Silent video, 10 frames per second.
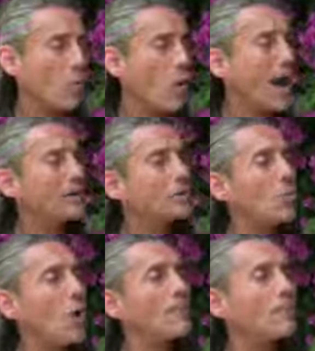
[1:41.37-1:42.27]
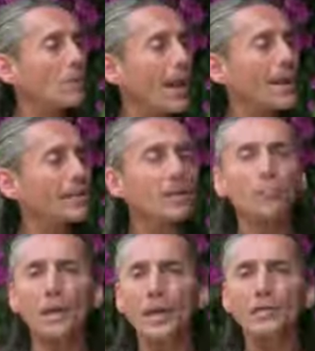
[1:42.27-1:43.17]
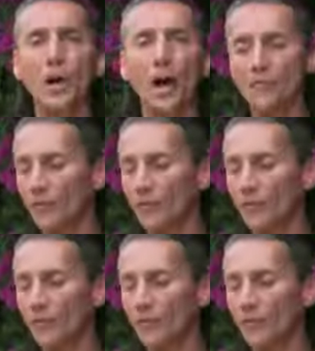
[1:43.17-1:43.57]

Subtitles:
Why does one plant get picked on